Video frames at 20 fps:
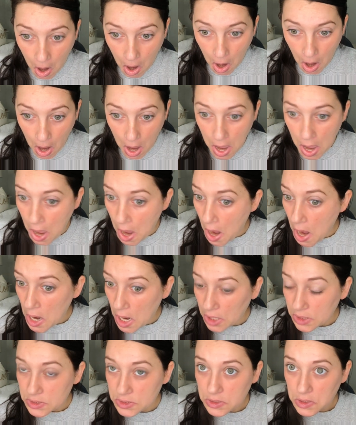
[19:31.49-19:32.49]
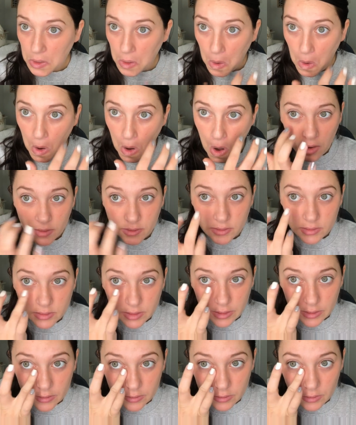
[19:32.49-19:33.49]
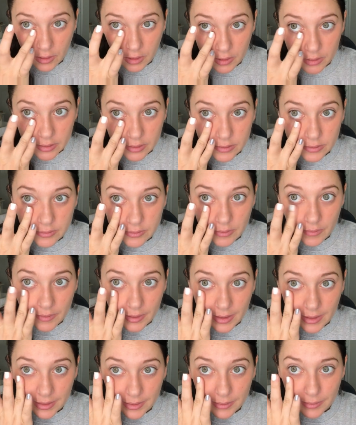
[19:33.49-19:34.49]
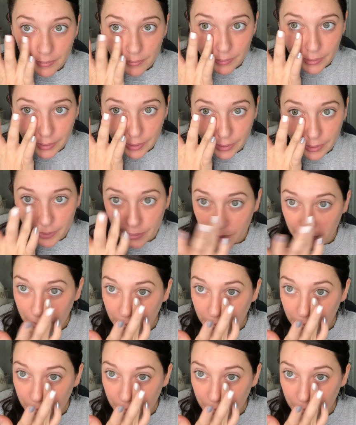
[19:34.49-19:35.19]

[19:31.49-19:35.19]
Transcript: and I still see the darkness. So I don't know.